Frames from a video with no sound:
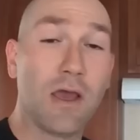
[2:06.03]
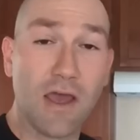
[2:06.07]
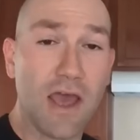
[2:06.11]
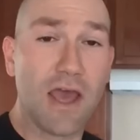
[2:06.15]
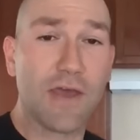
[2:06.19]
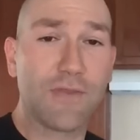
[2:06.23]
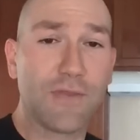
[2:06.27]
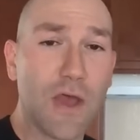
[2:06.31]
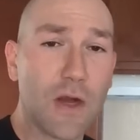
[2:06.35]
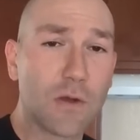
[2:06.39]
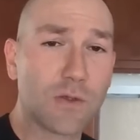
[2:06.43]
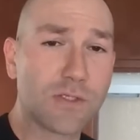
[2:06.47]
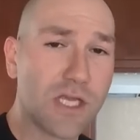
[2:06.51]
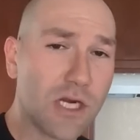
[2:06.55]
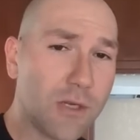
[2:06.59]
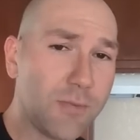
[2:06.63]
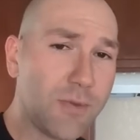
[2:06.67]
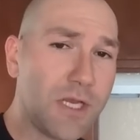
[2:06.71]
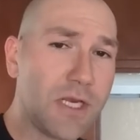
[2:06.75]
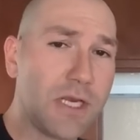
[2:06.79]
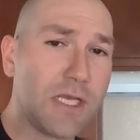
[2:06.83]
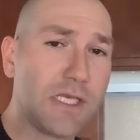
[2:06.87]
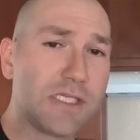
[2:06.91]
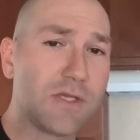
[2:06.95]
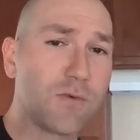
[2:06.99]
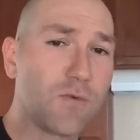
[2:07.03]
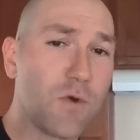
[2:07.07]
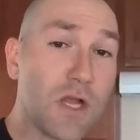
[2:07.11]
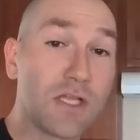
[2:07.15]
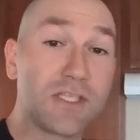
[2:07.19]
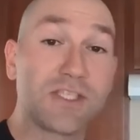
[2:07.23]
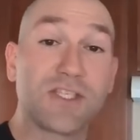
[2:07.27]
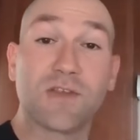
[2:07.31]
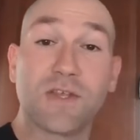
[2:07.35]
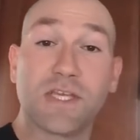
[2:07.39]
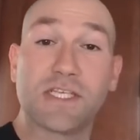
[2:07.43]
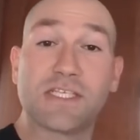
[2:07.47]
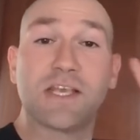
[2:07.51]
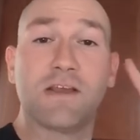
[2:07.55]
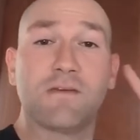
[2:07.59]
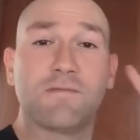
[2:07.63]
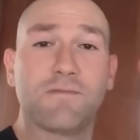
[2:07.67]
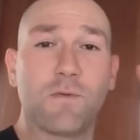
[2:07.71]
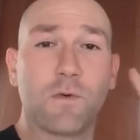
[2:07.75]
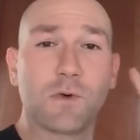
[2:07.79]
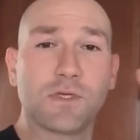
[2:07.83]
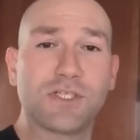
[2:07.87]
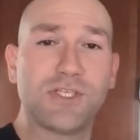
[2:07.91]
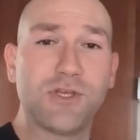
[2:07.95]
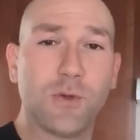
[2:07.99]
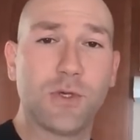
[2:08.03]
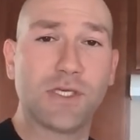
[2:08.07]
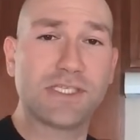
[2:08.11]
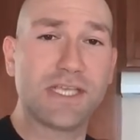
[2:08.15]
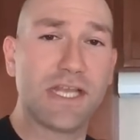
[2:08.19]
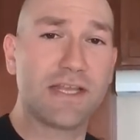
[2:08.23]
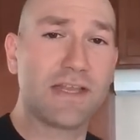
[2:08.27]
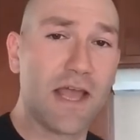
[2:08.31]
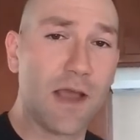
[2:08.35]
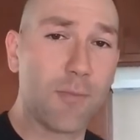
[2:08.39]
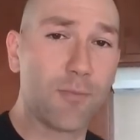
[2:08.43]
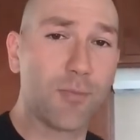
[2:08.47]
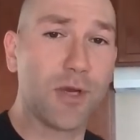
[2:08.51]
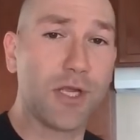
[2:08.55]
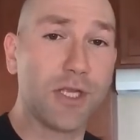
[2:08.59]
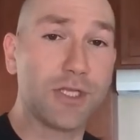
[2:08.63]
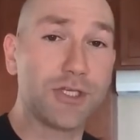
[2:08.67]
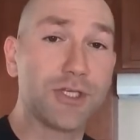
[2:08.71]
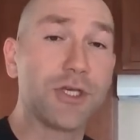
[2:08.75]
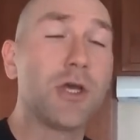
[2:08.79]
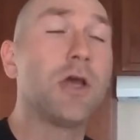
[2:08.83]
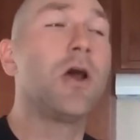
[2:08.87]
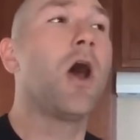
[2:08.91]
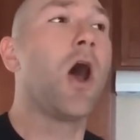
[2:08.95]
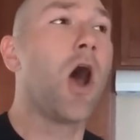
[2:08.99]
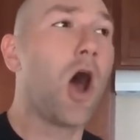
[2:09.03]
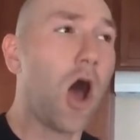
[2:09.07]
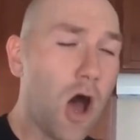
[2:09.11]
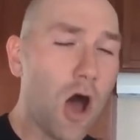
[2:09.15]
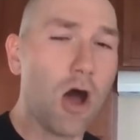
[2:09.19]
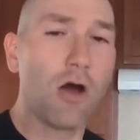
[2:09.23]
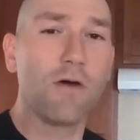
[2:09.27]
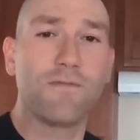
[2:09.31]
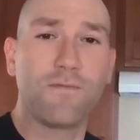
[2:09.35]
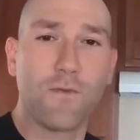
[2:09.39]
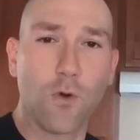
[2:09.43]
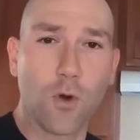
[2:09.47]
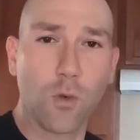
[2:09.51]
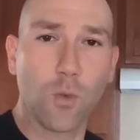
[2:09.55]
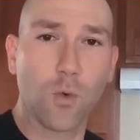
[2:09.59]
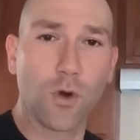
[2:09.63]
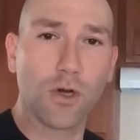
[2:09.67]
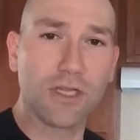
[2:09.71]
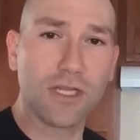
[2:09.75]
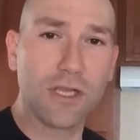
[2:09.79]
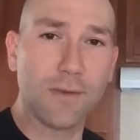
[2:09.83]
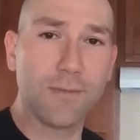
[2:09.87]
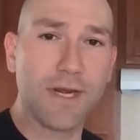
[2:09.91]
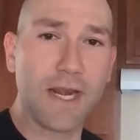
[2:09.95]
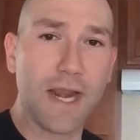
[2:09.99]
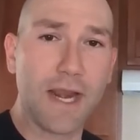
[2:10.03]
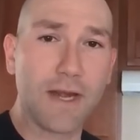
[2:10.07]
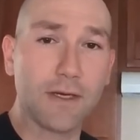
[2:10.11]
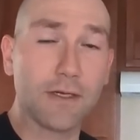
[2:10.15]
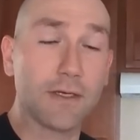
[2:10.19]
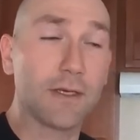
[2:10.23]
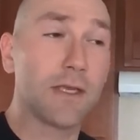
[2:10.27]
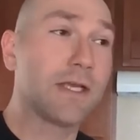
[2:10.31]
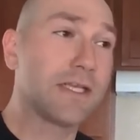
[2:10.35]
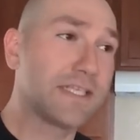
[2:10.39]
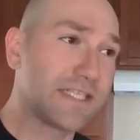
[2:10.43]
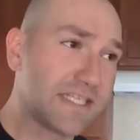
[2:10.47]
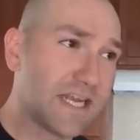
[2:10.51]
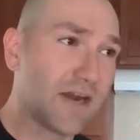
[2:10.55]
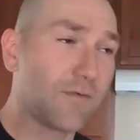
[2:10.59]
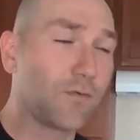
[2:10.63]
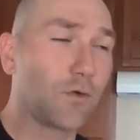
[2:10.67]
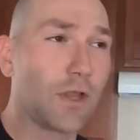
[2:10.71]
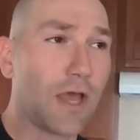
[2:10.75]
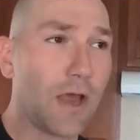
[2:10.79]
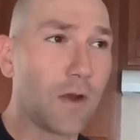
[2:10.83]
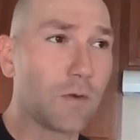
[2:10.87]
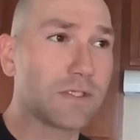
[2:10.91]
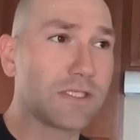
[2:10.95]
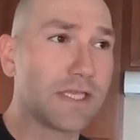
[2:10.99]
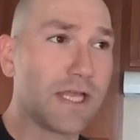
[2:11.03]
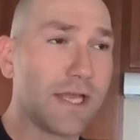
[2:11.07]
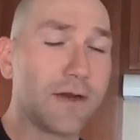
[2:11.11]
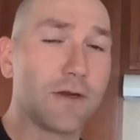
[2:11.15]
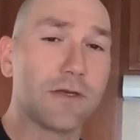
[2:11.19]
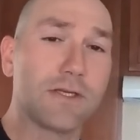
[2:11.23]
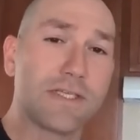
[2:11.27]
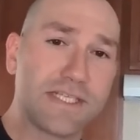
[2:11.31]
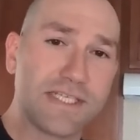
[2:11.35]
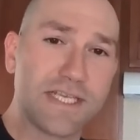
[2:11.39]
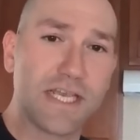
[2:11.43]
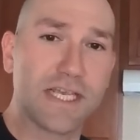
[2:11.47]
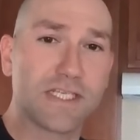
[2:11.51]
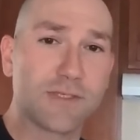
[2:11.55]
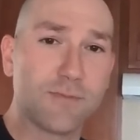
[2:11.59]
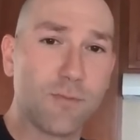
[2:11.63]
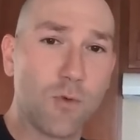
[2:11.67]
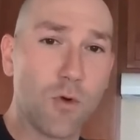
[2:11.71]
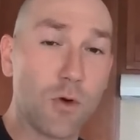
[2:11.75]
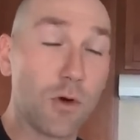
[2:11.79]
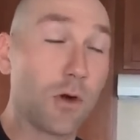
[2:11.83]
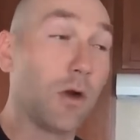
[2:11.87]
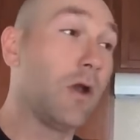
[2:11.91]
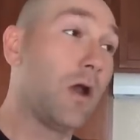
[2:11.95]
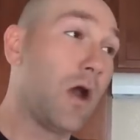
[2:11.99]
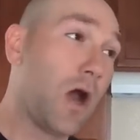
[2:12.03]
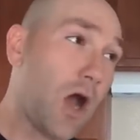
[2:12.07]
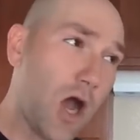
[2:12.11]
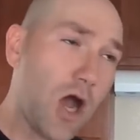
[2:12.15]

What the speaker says: They thought it was going to be an easy run, so they sent 4 Stukas at that bridge. All 4 were eliminated. Several hours later, 6 more.